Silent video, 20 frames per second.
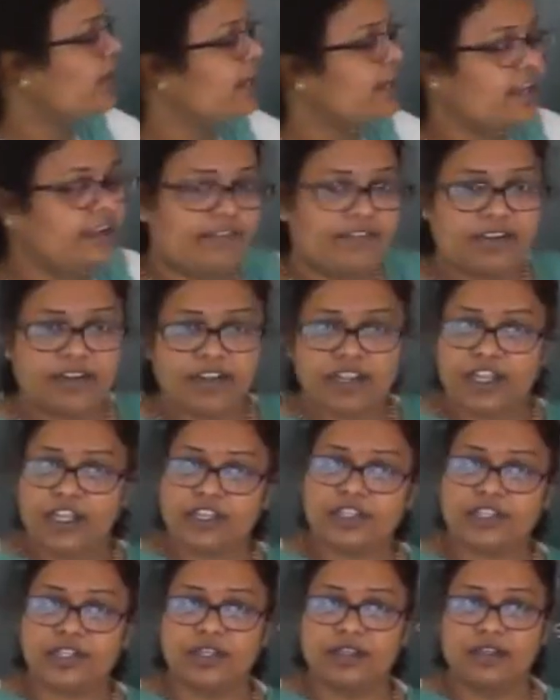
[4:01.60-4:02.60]
any
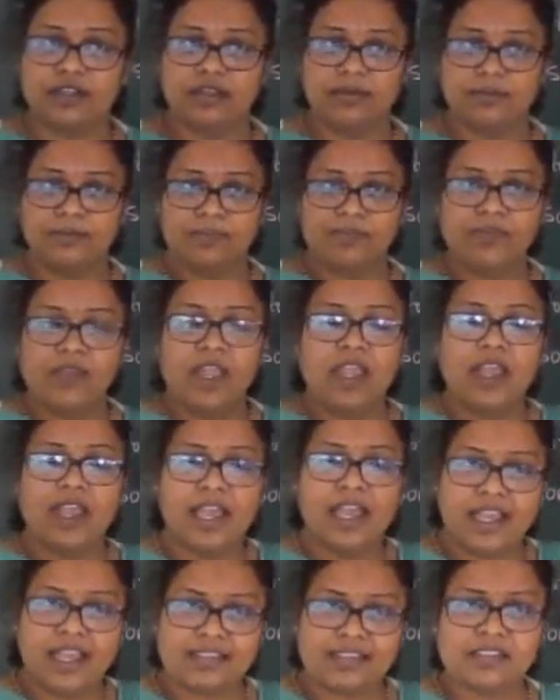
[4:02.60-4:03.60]
variation.
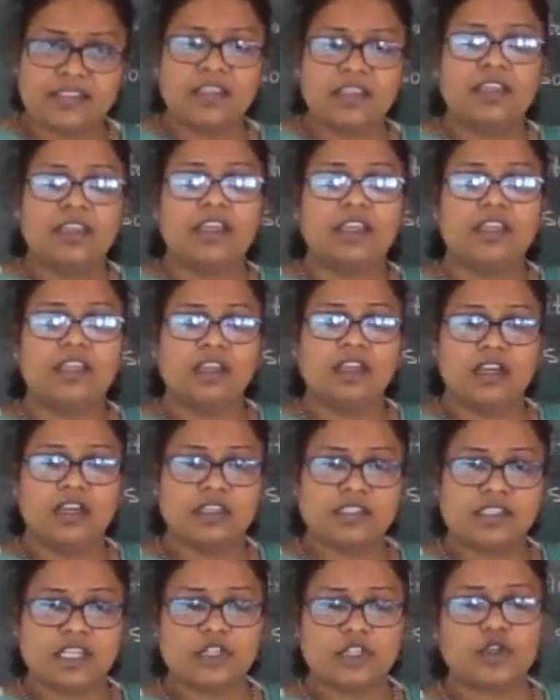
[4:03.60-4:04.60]
As in
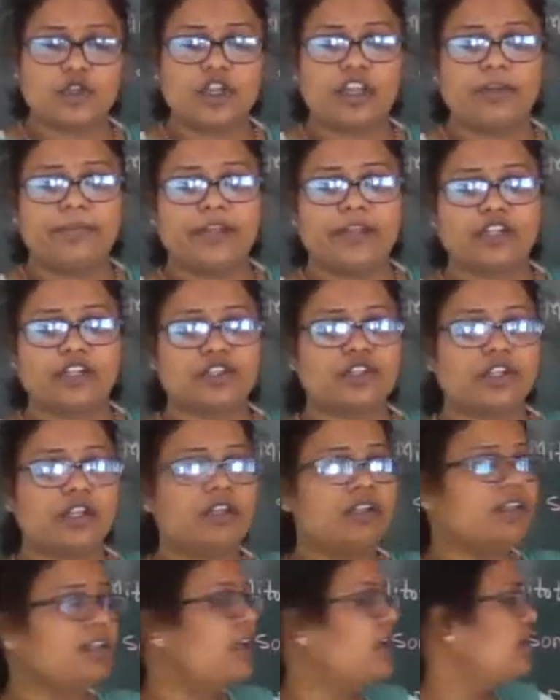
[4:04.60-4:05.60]
asexual
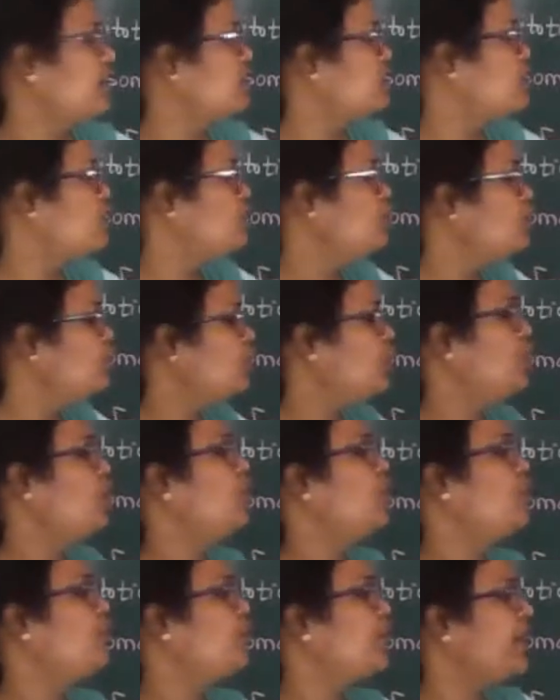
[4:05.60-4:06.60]
reproduction, there is
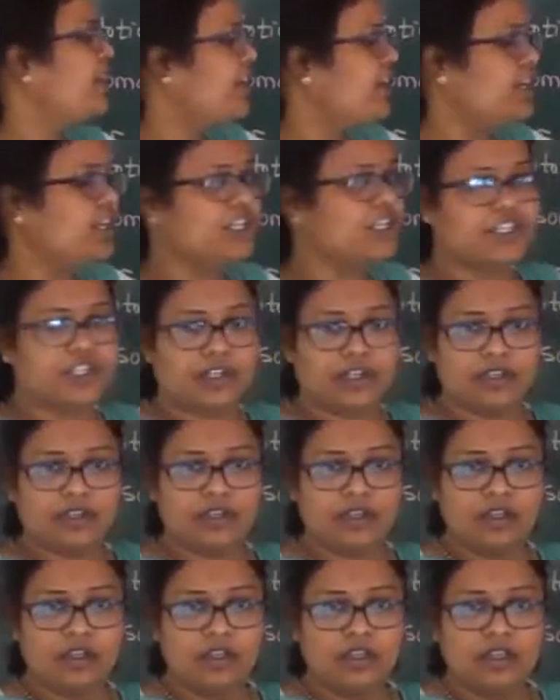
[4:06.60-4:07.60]
no
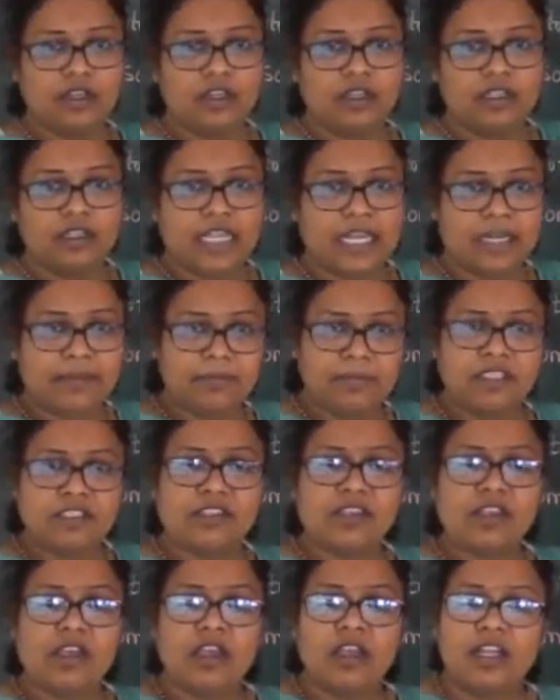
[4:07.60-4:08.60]
variation. That
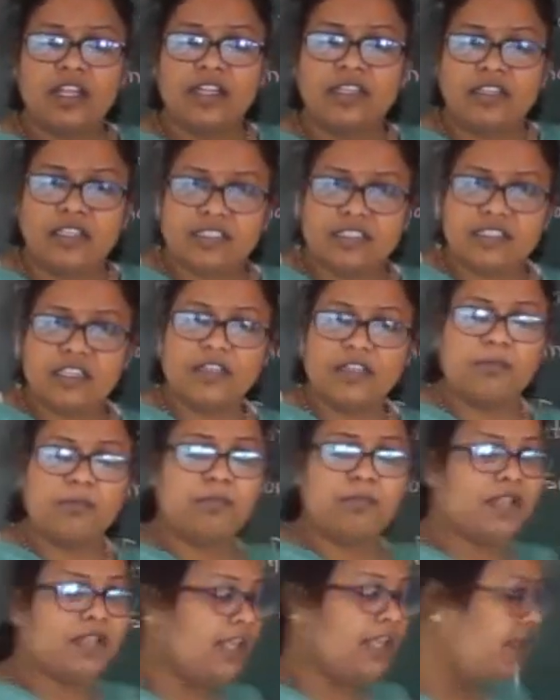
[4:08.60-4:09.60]
means it
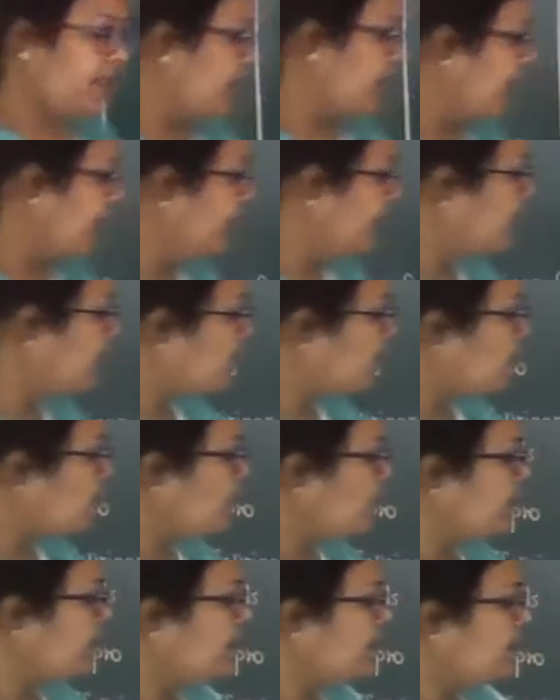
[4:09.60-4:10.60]
doesn't play any
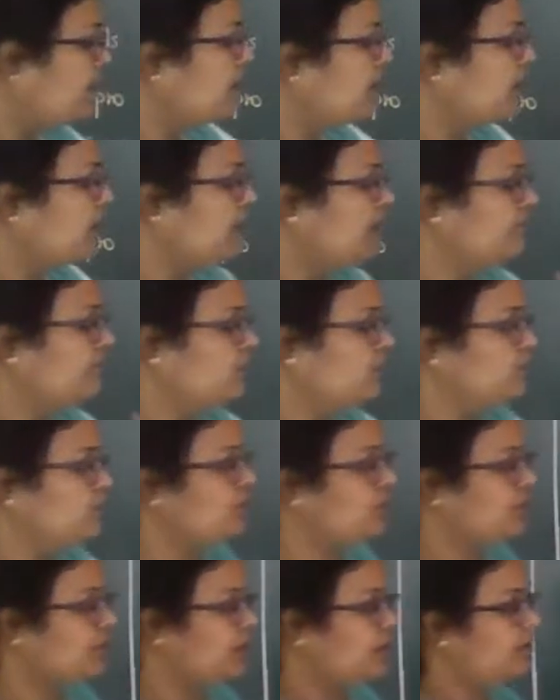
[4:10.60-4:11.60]
role in a
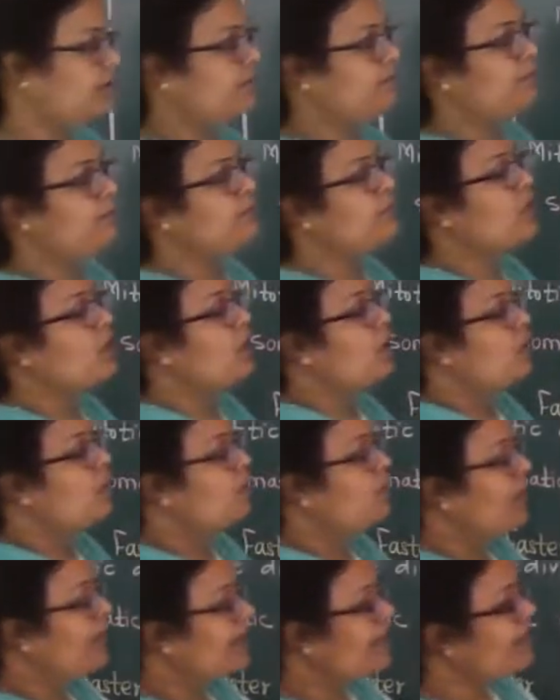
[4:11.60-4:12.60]
evolution.
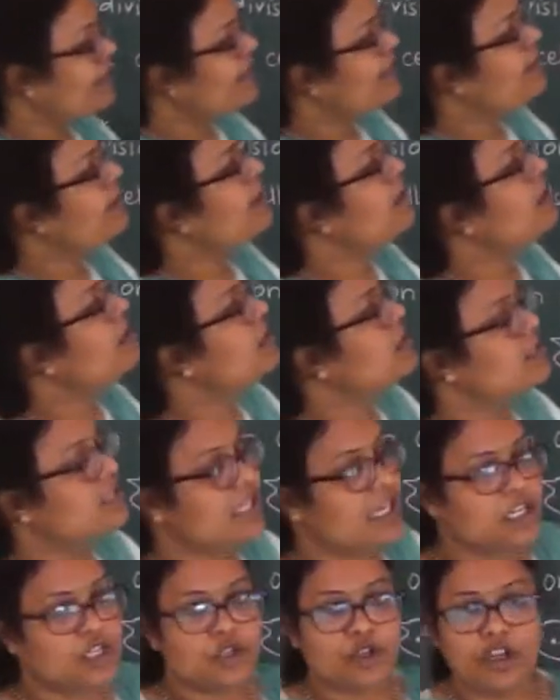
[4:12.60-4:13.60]
While in
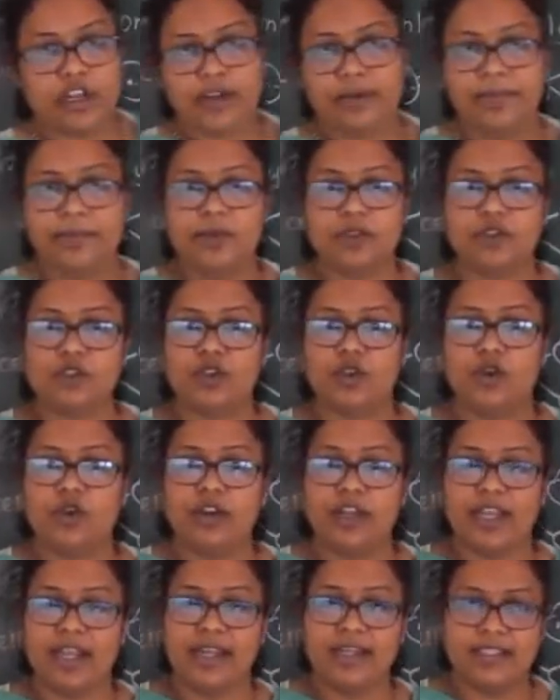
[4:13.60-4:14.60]
sexually reproducing
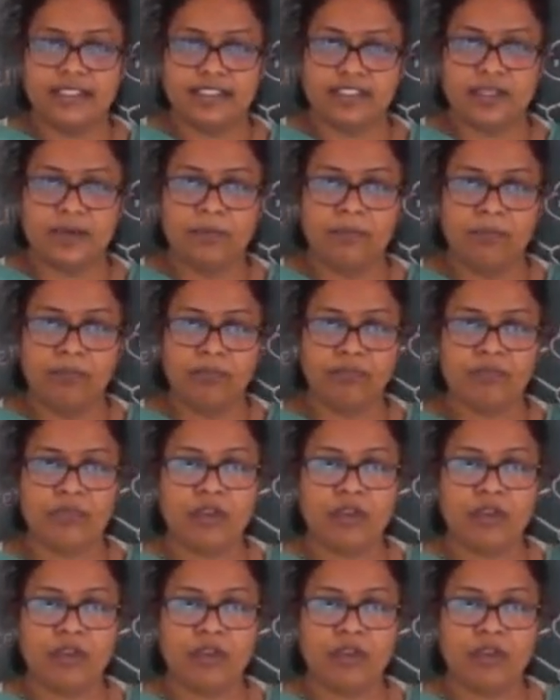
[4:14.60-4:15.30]
organism,